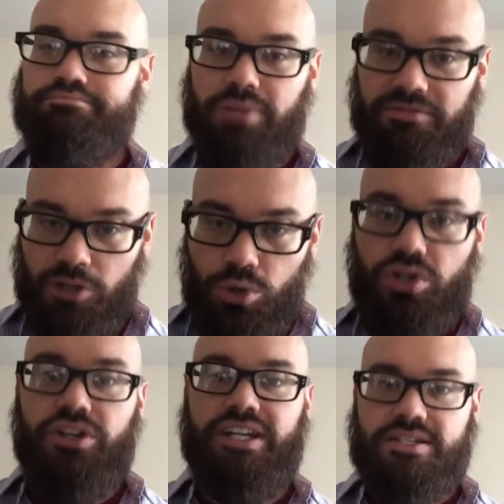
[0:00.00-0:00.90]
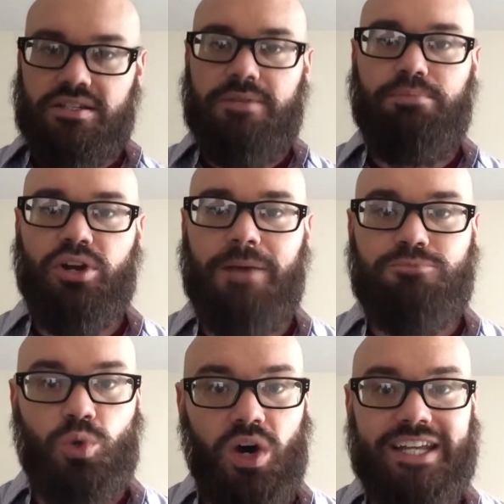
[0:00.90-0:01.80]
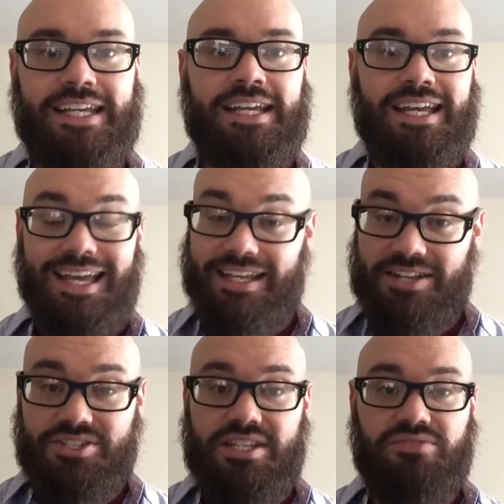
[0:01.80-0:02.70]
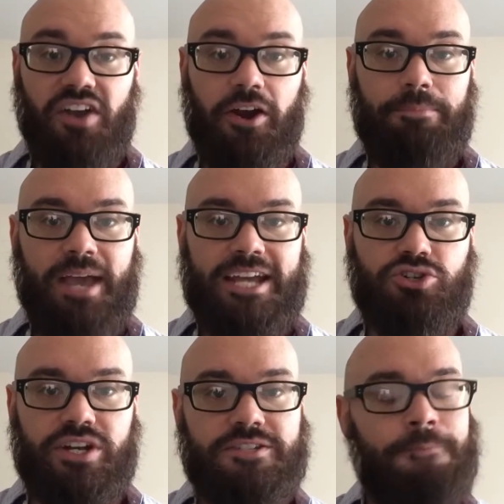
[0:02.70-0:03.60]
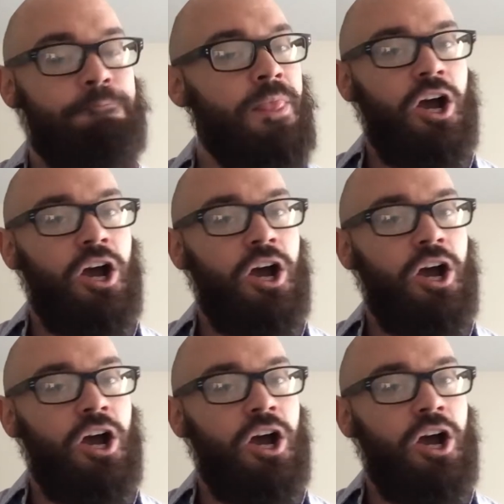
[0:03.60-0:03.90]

Buffalo could easily put up 20 against these very Patriots.